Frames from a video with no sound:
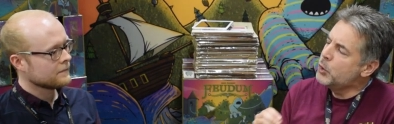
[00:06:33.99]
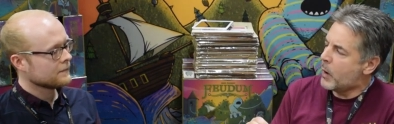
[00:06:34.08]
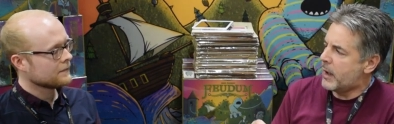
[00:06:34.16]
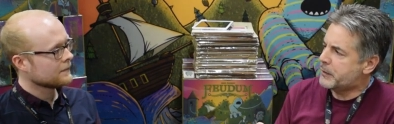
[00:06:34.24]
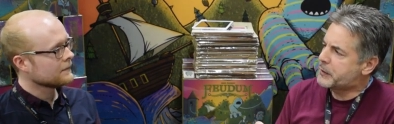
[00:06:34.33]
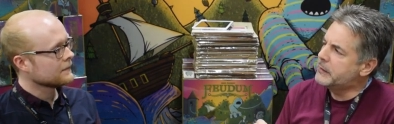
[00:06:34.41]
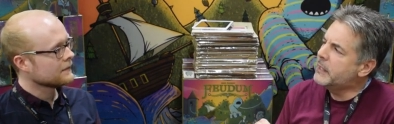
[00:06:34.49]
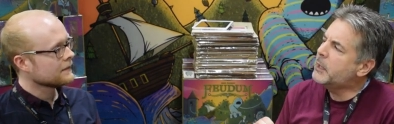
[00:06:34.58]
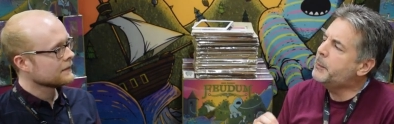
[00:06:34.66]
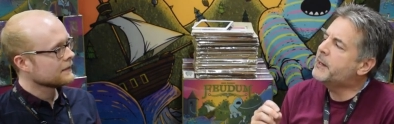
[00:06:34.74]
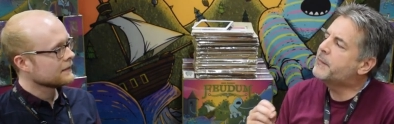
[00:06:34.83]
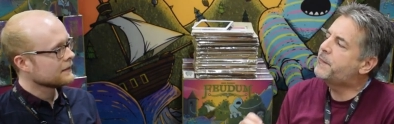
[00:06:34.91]
Speaker 1: nuance, a
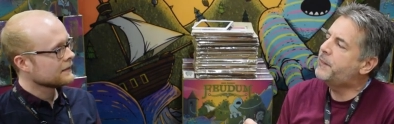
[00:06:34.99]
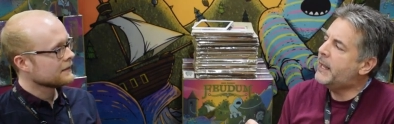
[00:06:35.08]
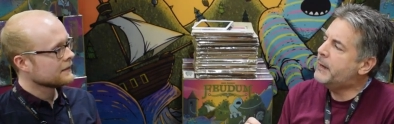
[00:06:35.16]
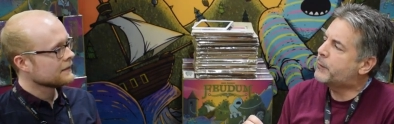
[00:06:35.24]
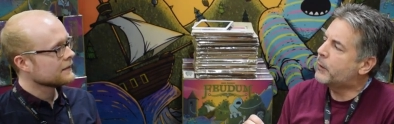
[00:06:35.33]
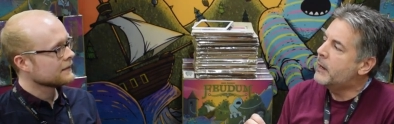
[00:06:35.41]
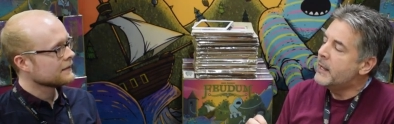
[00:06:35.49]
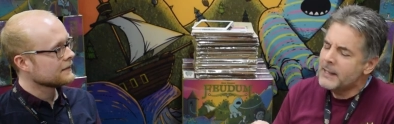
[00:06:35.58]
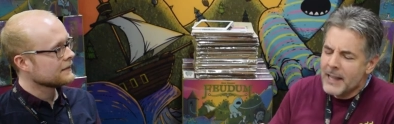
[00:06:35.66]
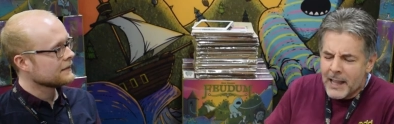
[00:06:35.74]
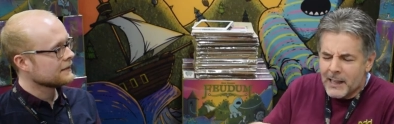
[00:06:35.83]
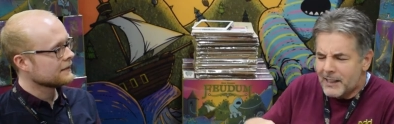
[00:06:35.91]
little bit of flavor,
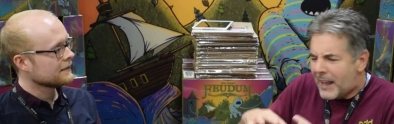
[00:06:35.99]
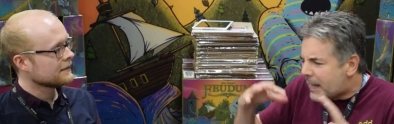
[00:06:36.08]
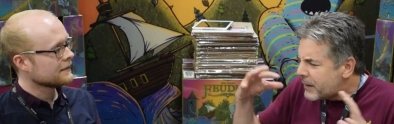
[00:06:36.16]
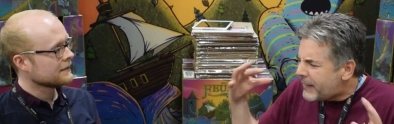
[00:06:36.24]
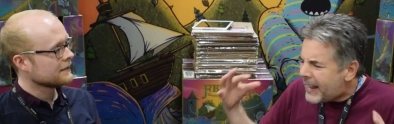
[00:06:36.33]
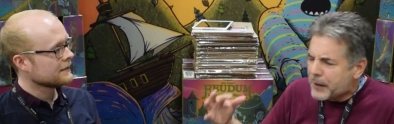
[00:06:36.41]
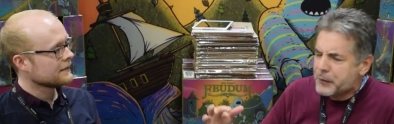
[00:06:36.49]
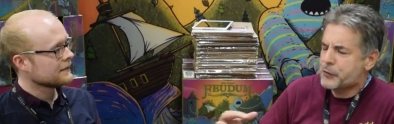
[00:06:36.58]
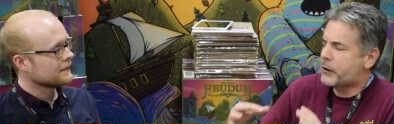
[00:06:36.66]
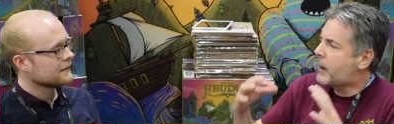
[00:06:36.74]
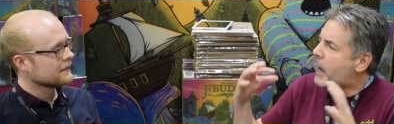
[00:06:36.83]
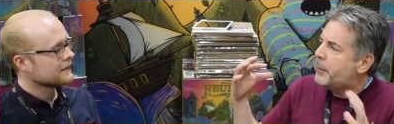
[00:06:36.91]
not a lot of
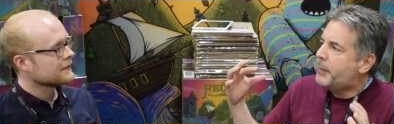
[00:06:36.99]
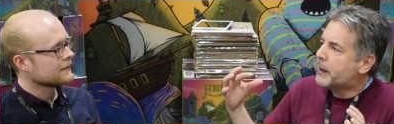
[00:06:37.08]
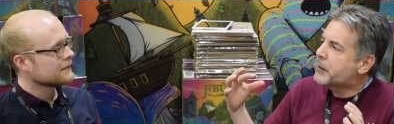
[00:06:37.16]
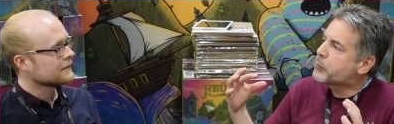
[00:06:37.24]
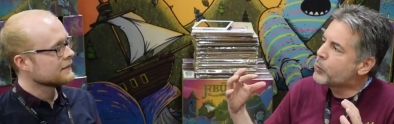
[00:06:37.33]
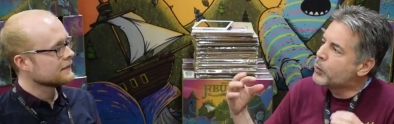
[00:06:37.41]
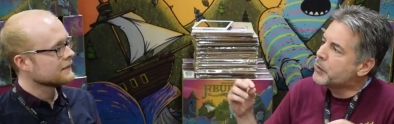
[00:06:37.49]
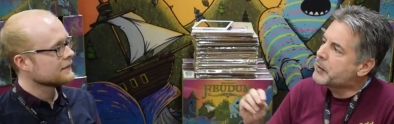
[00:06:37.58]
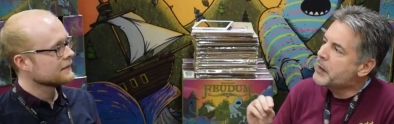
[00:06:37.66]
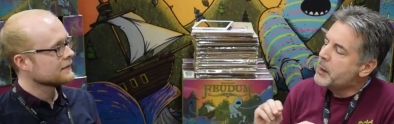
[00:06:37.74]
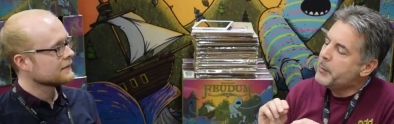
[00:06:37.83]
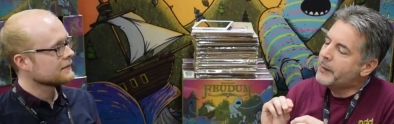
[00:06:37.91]
extra complex
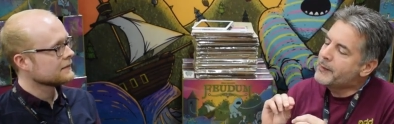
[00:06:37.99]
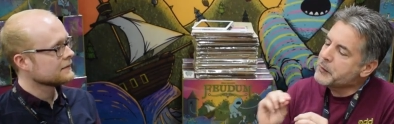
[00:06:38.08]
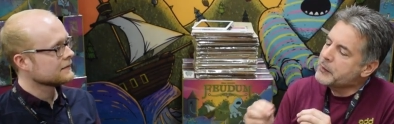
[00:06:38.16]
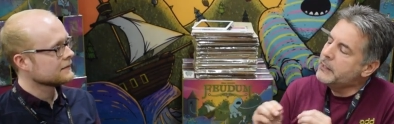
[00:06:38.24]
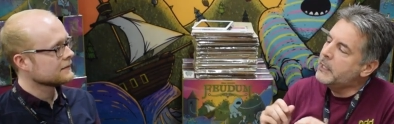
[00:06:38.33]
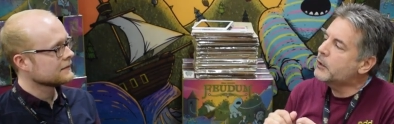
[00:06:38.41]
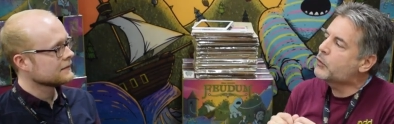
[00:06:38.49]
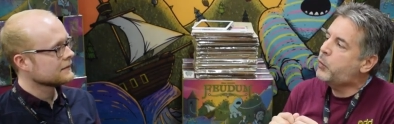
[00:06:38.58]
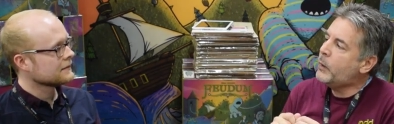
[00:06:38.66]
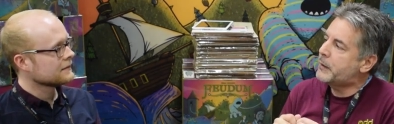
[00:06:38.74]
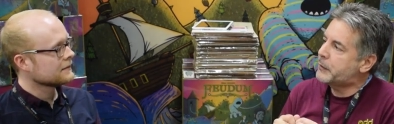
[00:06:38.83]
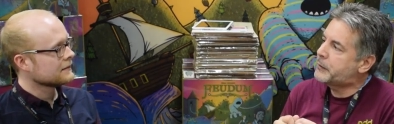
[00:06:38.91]
rules, but just a little
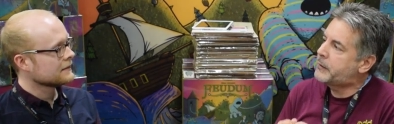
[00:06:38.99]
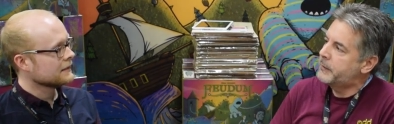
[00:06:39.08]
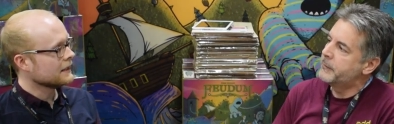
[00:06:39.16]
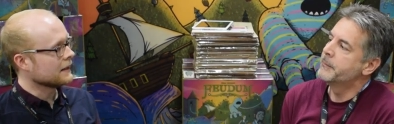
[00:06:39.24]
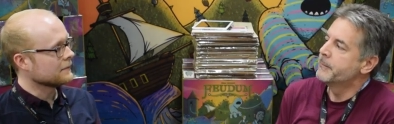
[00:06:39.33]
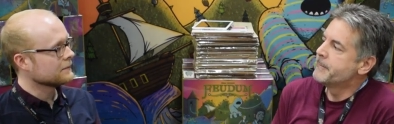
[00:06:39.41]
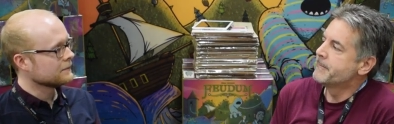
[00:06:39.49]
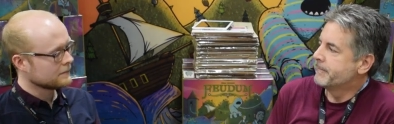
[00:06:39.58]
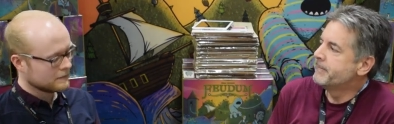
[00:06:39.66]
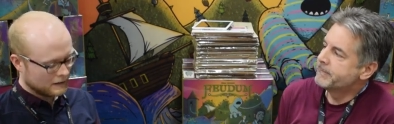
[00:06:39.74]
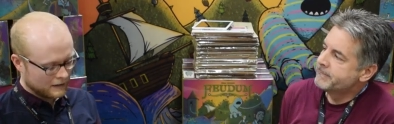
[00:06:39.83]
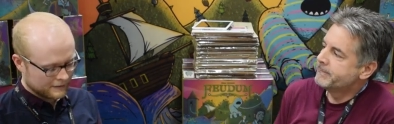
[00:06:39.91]
twist.
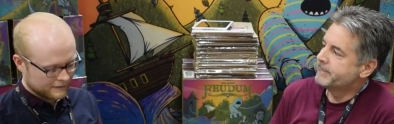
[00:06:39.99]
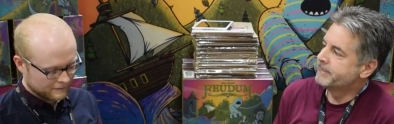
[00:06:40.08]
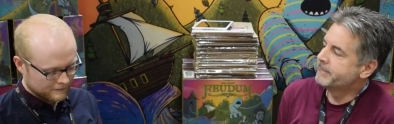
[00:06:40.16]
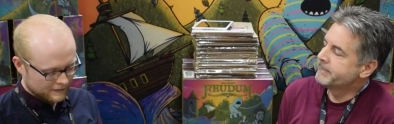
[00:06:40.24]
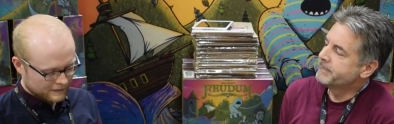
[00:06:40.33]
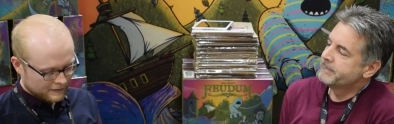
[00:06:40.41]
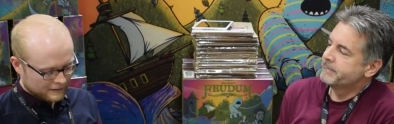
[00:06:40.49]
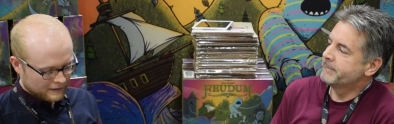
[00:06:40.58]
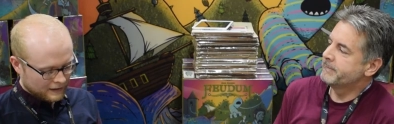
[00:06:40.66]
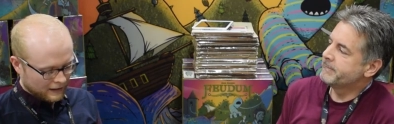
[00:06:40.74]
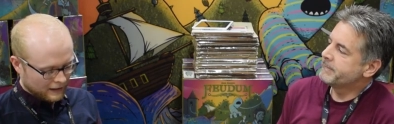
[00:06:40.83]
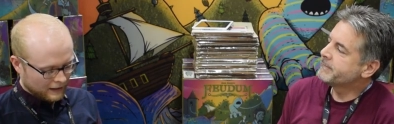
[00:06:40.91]
Yeah.
Speaker 2: Awesome.
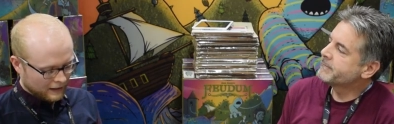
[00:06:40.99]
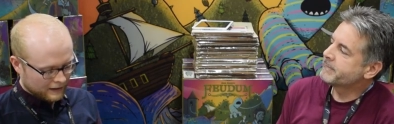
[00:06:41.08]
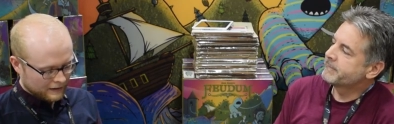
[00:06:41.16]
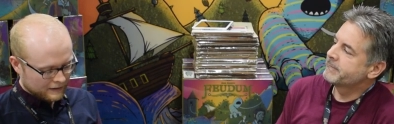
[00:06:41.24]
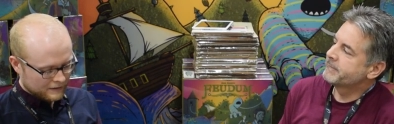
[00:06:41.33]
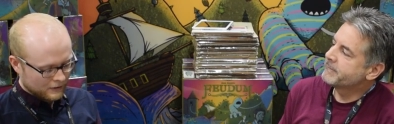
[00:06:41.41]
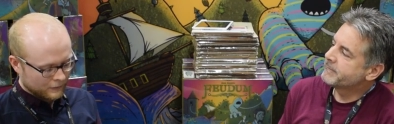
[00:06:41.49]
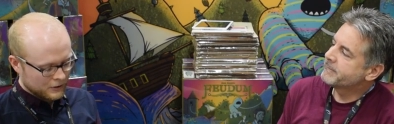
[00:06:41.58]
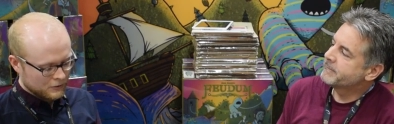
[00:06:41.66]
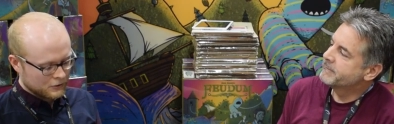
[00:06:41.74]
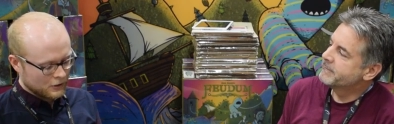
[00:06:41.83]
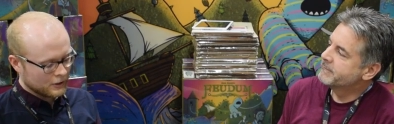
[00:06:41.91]
Uh, so
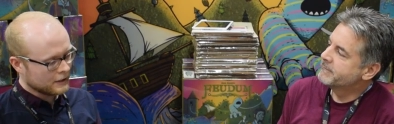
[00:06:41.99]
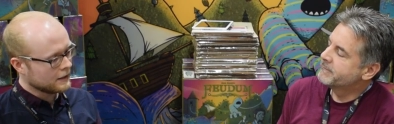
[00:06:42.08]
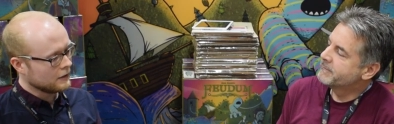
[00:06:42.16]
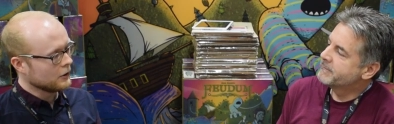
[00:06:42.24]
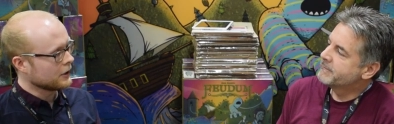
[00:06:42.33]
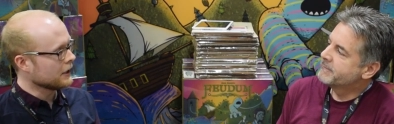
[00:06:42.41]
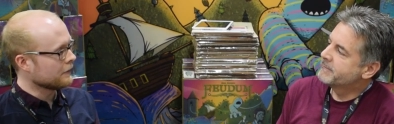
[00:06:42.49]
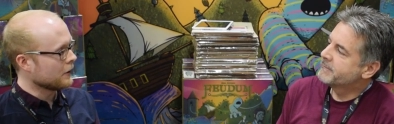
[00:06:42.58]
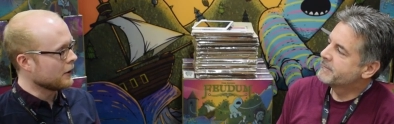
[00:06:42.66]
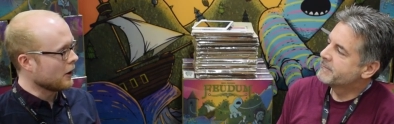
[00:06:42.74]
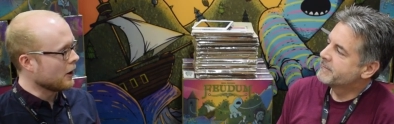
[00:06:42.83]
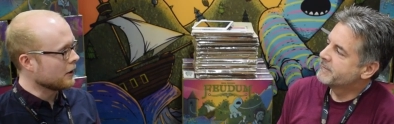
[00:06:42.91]
when you started looking
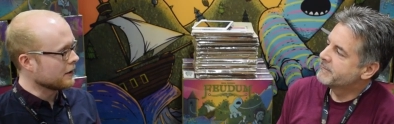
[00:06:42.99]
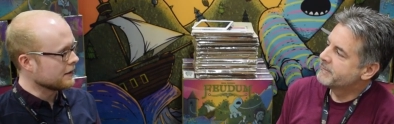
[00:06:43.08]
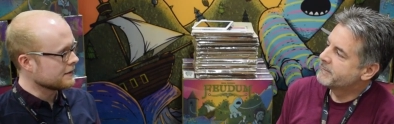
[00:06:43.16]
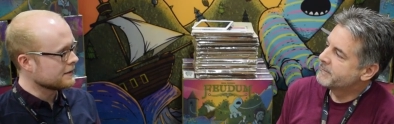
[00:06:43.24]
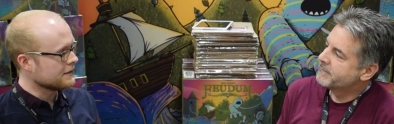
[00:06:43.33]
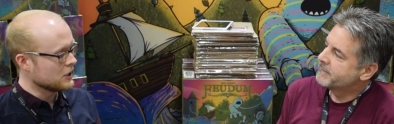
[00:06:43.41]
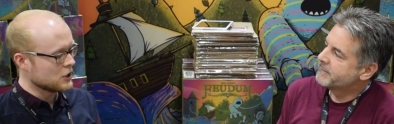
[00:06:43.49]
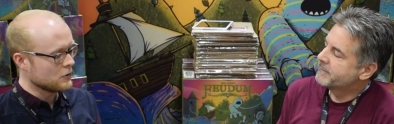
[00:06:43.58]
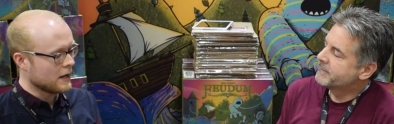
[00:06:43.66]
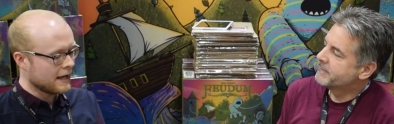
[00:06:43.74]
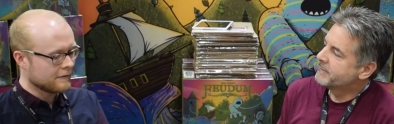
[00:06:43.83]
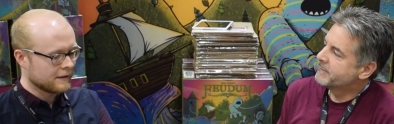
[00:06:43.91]
for an artist, did
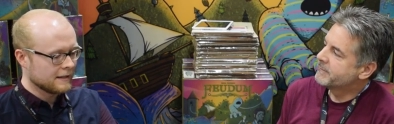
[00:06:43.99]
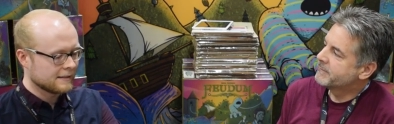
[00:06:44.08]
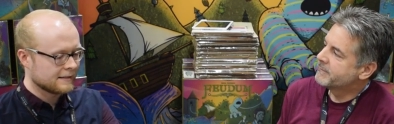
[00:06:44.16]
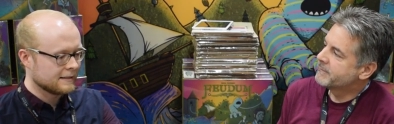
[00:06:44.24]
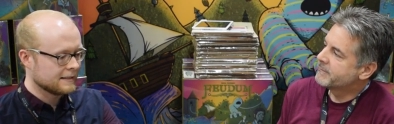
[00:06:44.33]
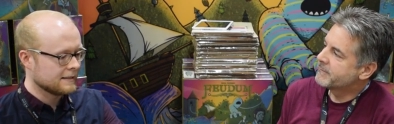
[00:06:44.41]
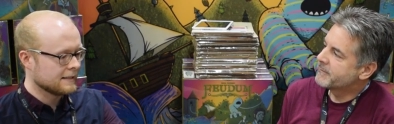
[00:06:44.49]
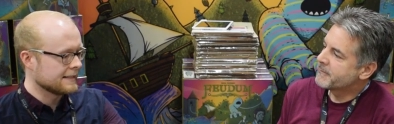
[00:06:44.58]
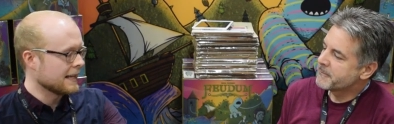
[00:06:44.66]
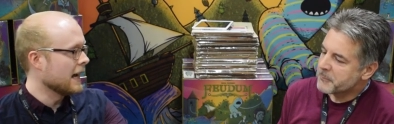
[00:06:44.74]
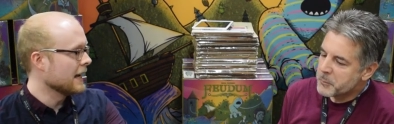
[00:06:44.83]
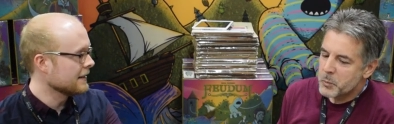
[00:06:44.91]
you have this
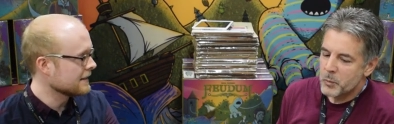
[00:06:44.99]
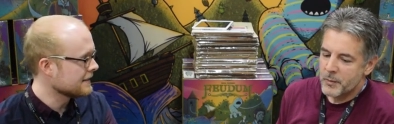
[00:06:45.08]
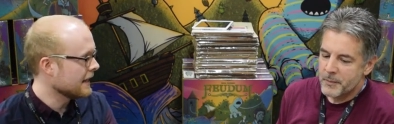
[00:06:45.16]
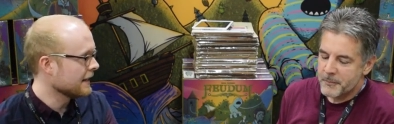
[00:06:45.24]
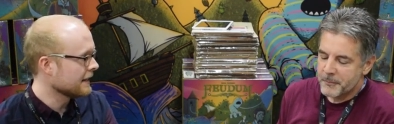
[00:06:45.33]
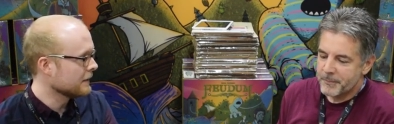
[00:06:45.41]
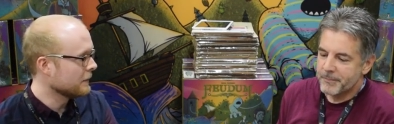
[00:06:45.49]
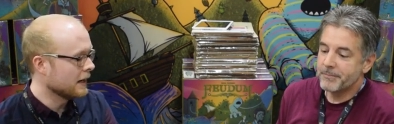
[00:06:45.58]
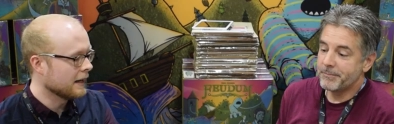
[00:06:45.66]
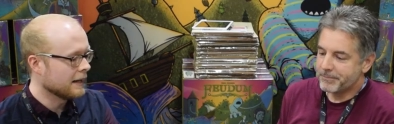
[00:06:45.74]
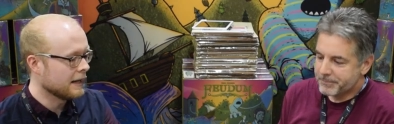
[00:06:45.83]
design aesthetic in mind.